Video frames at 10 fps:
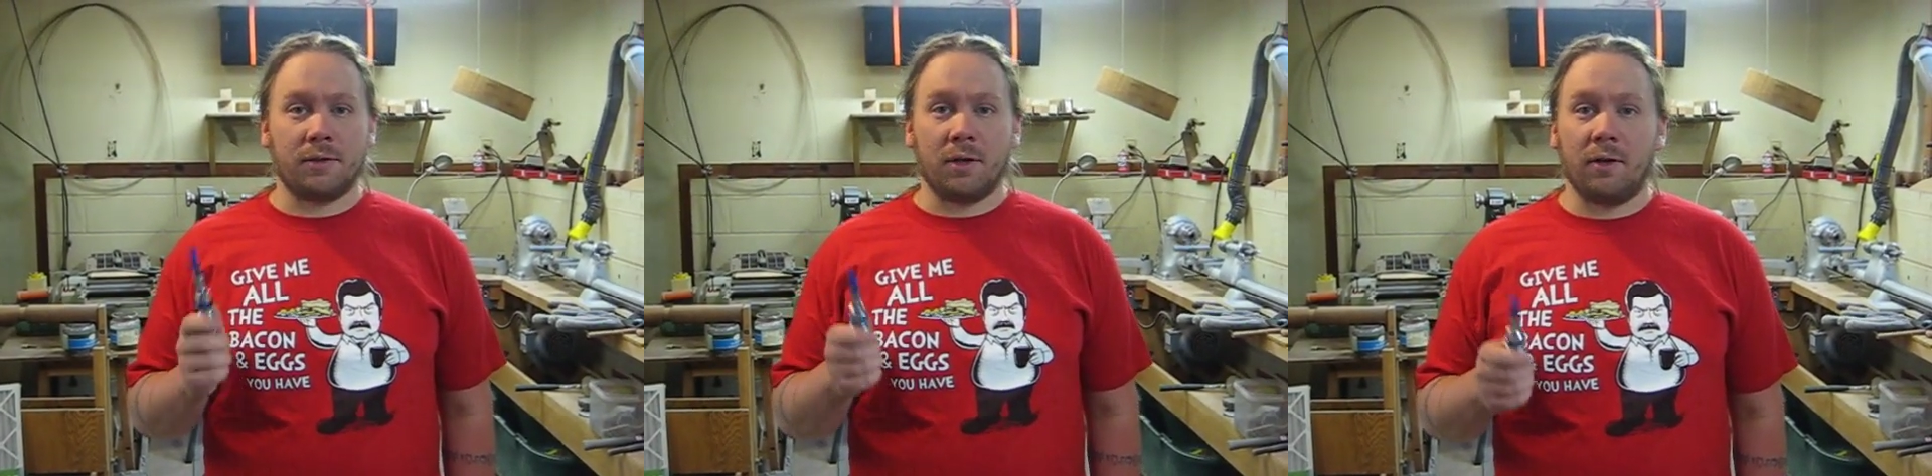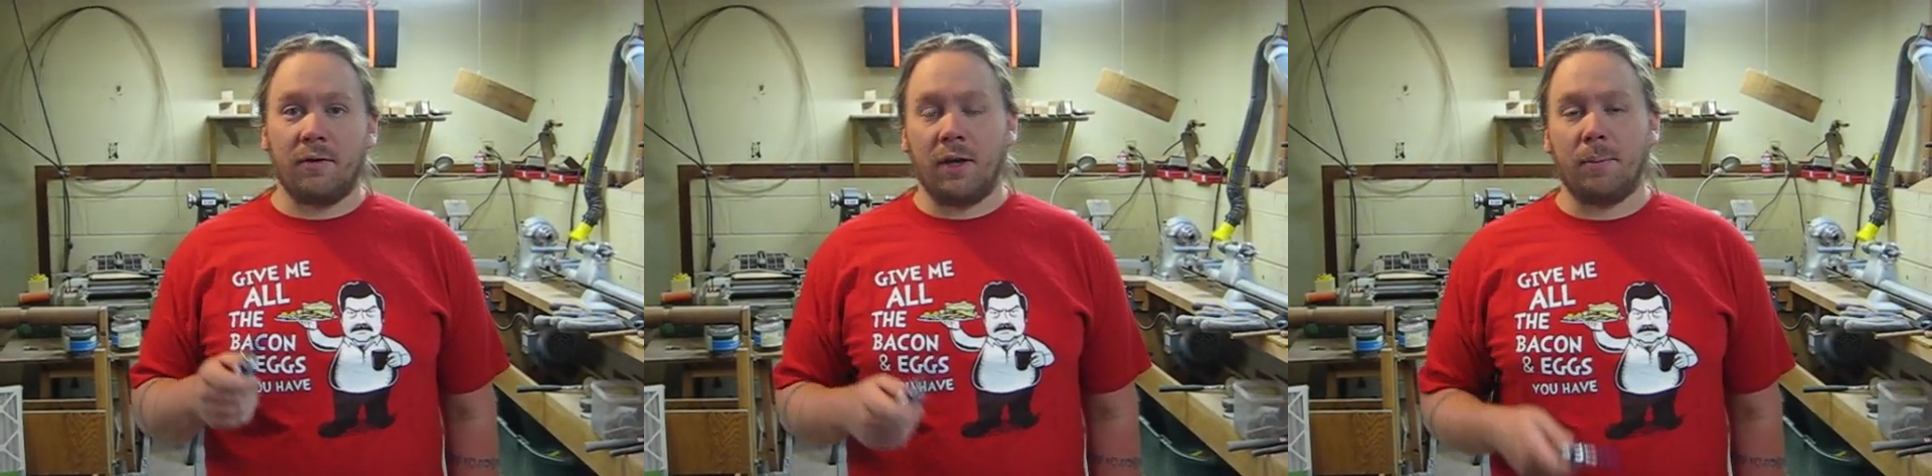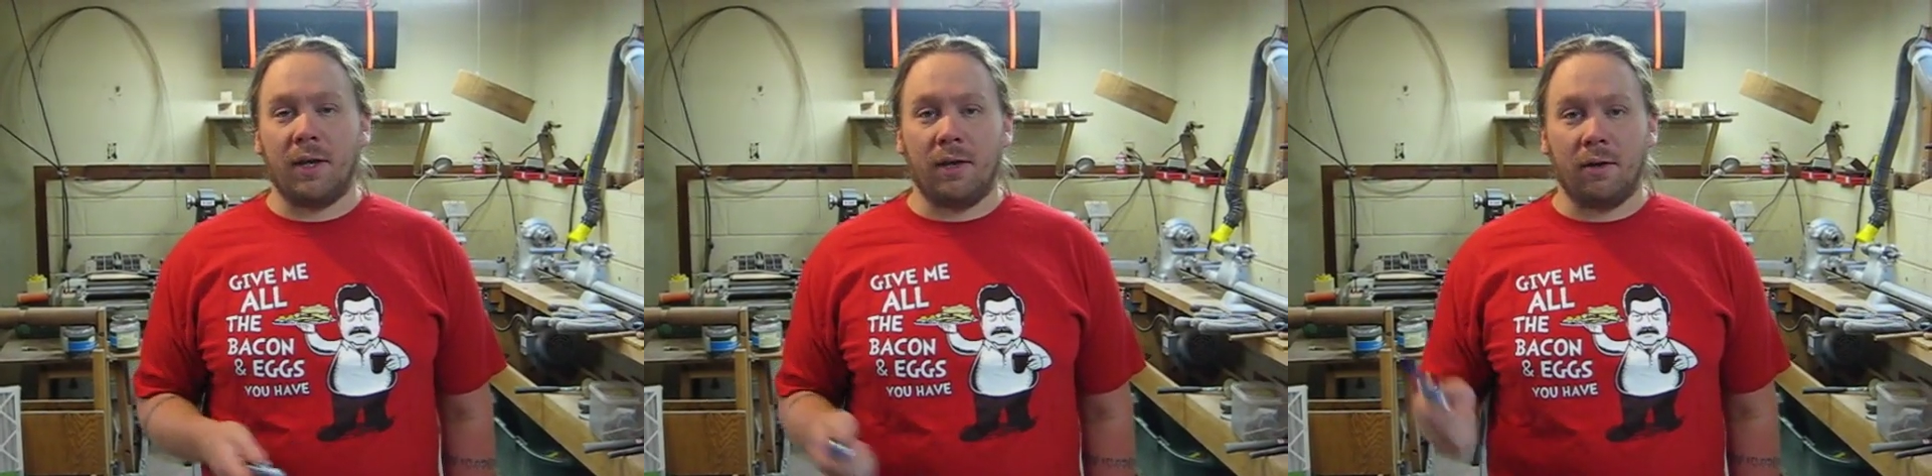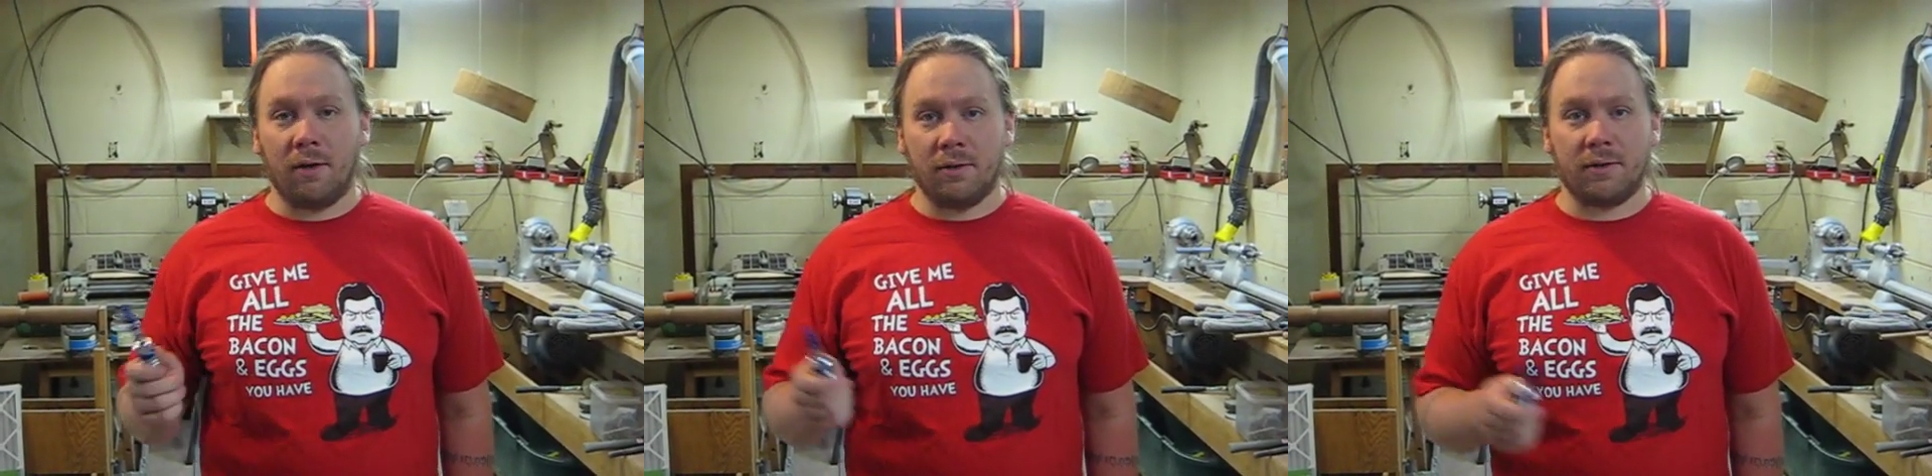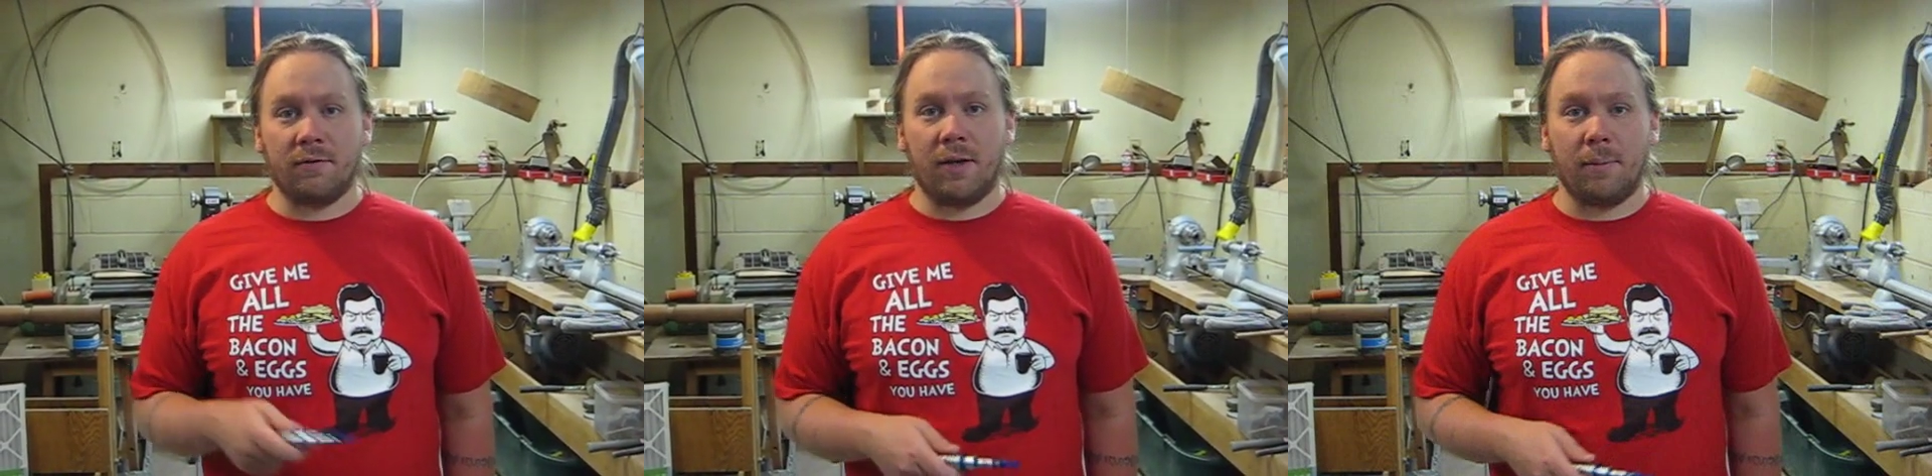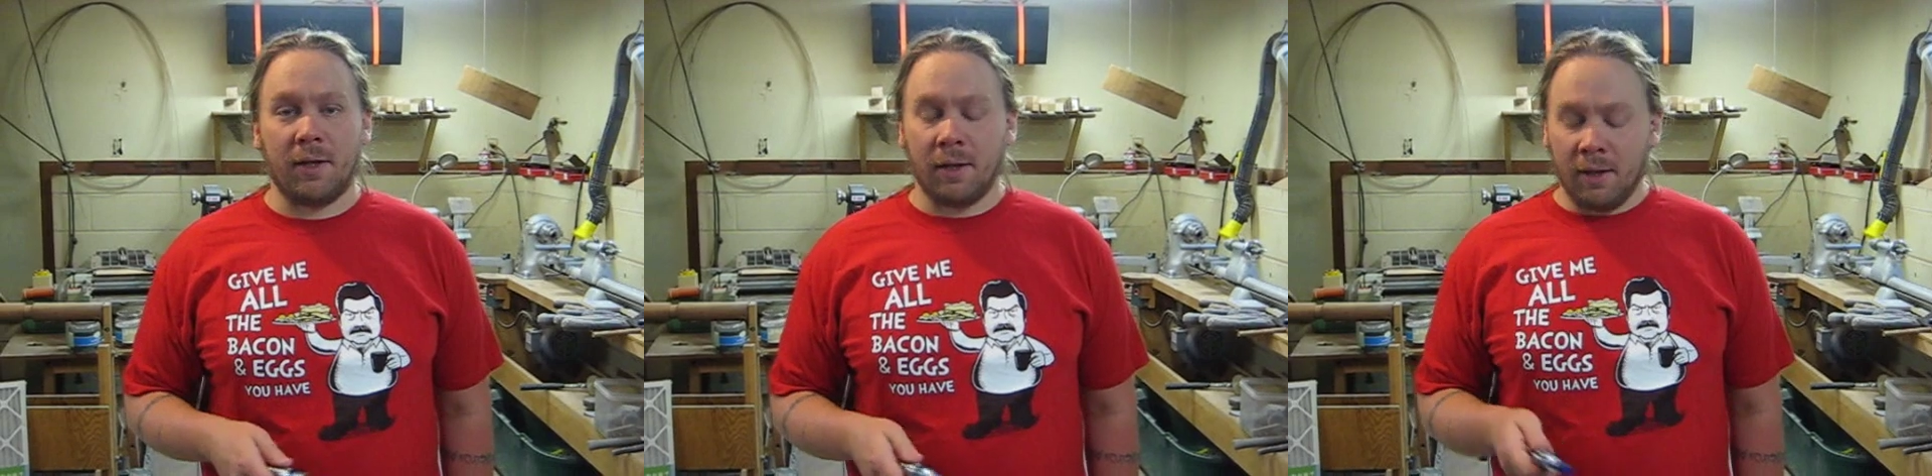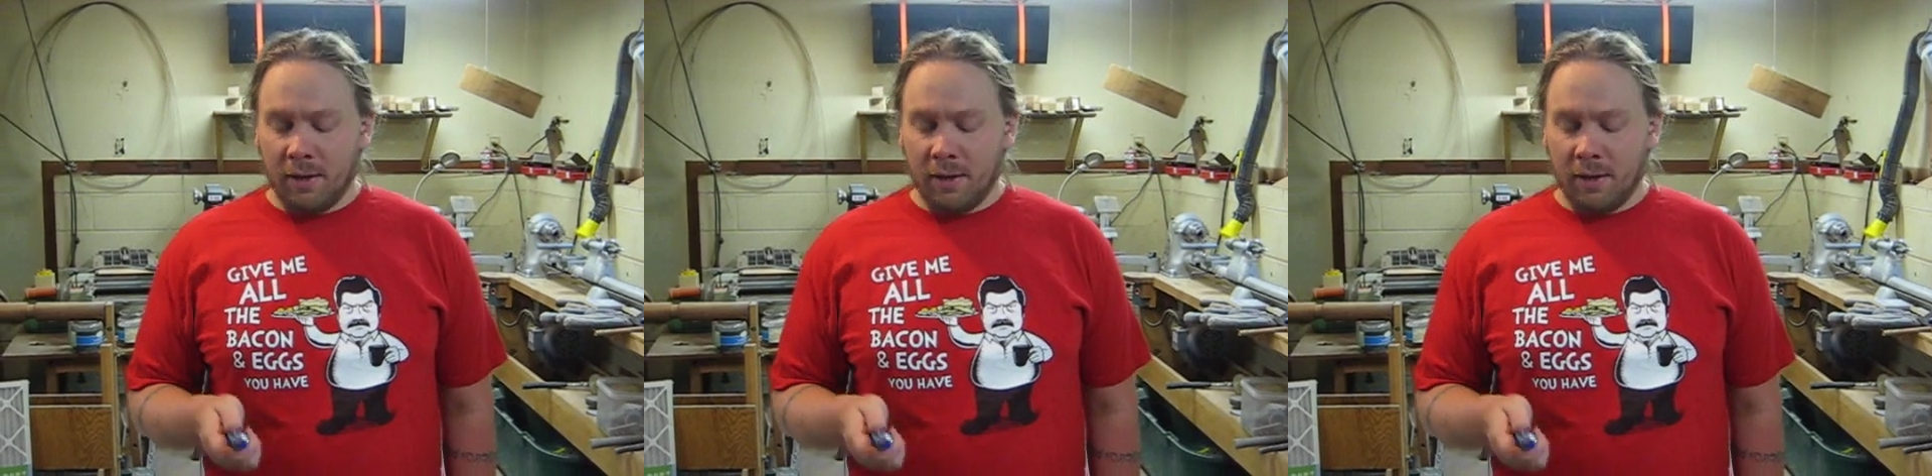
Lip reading: Cherry Vape, and Artisan Vaping